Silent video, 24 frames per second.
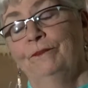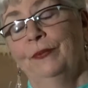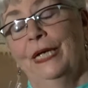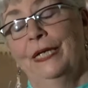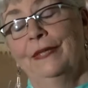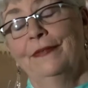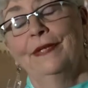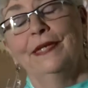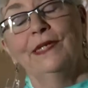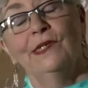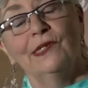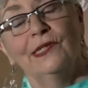by
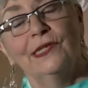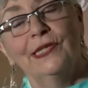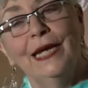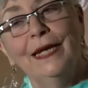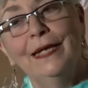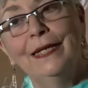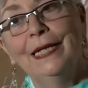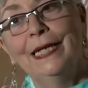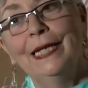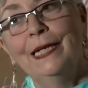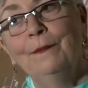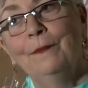this
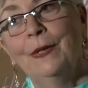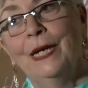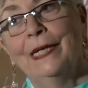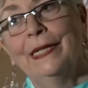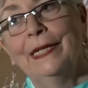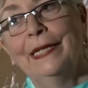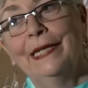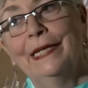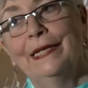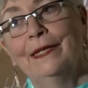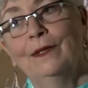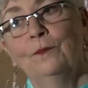time
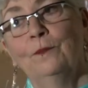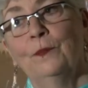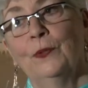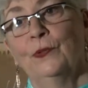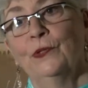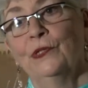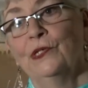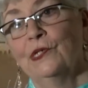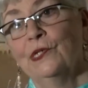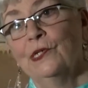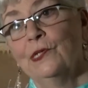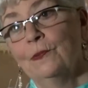I had
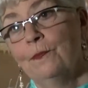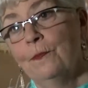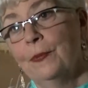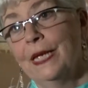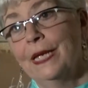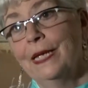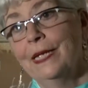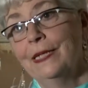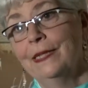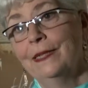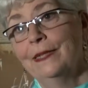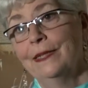
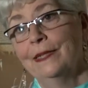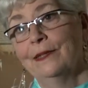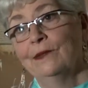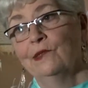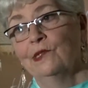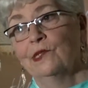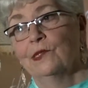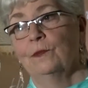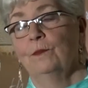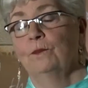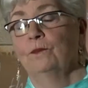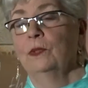participated in
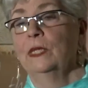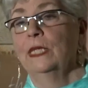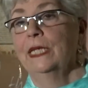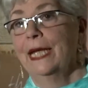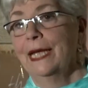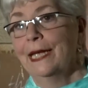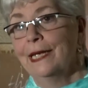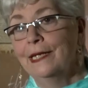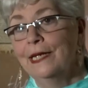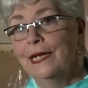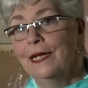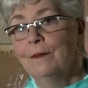some
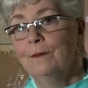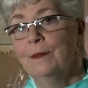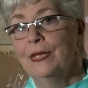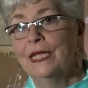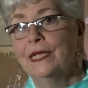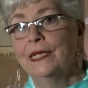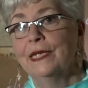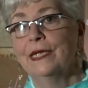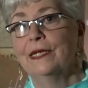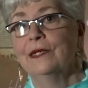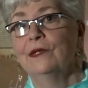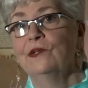planning
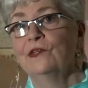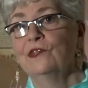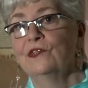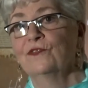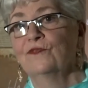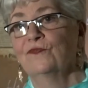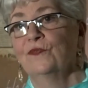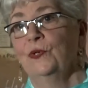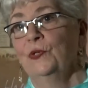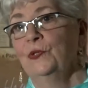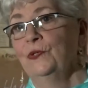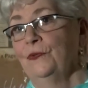meetings
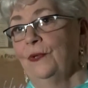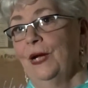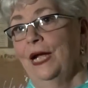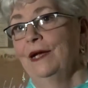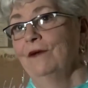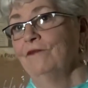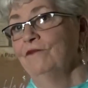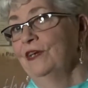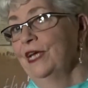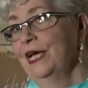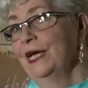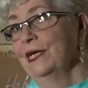for
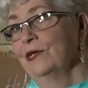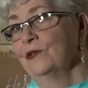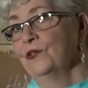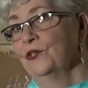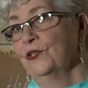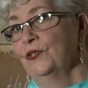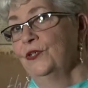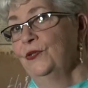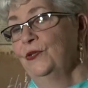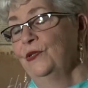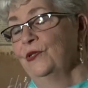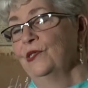draft
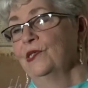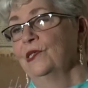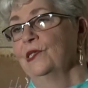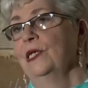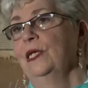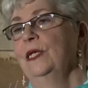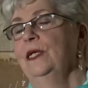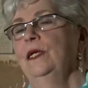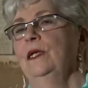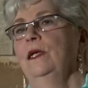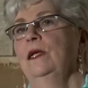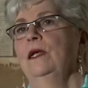actions,
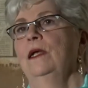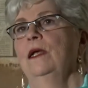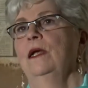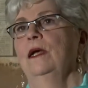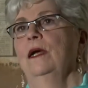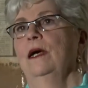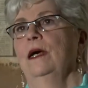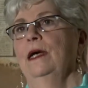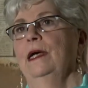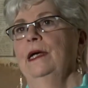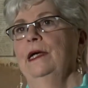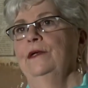
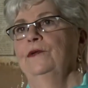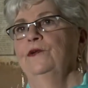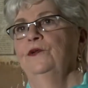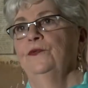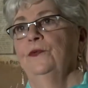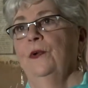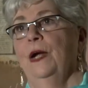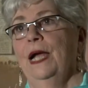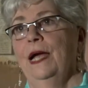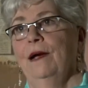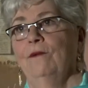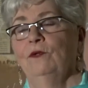uh,
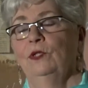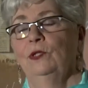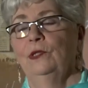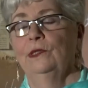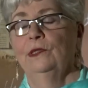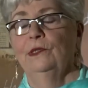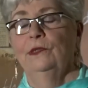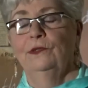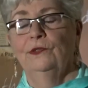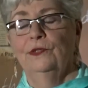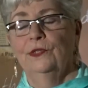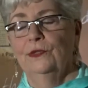
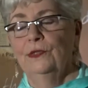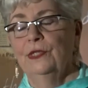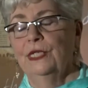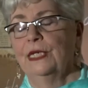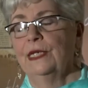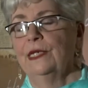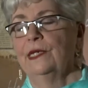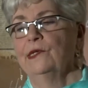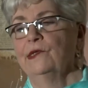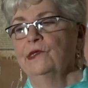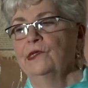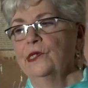travel to the
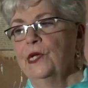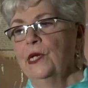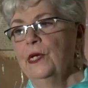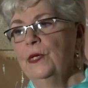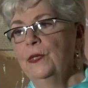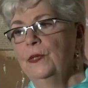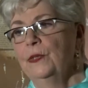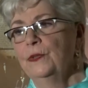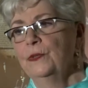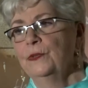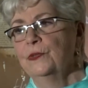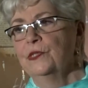East
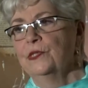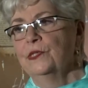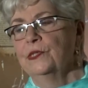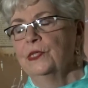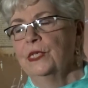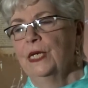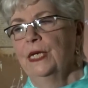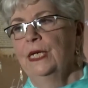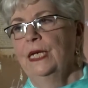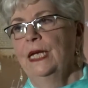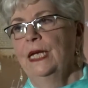Coast,